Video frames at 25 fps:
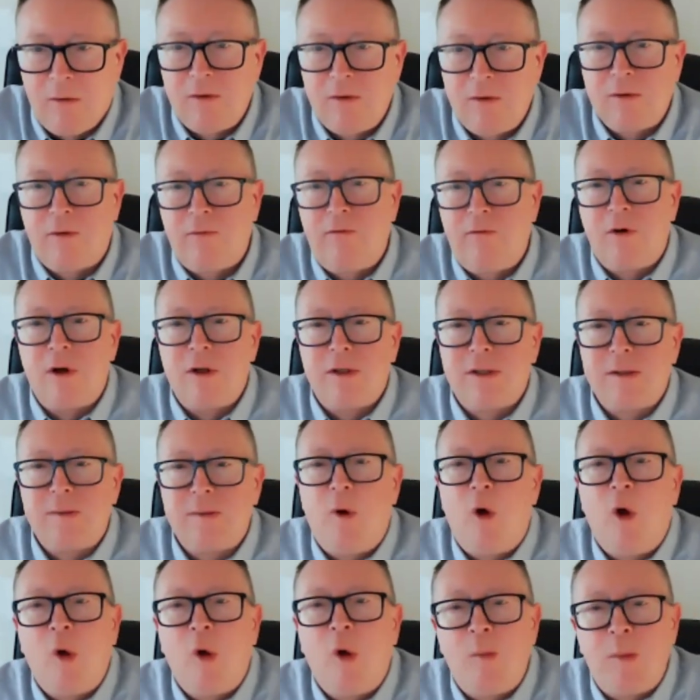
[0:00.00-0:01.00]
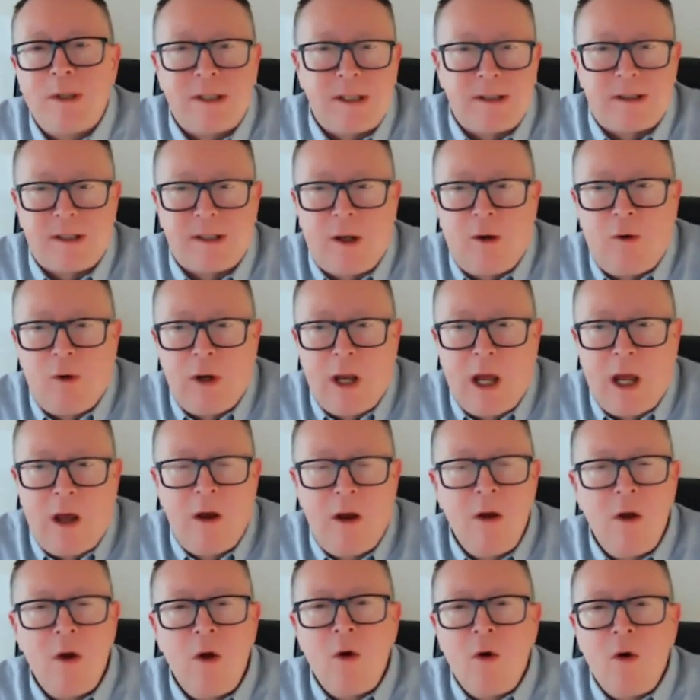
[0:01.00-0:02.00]
So for a small business
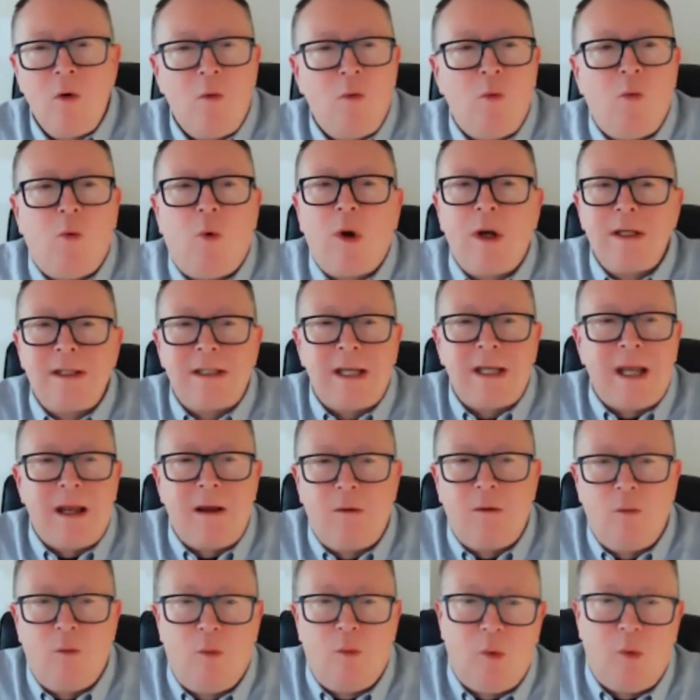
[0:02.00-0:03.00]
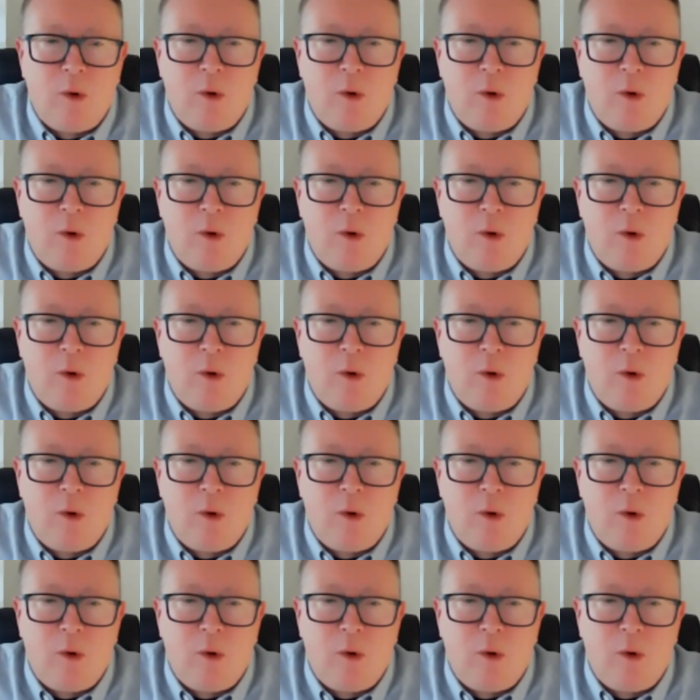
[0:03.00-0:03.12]
owner, what is it?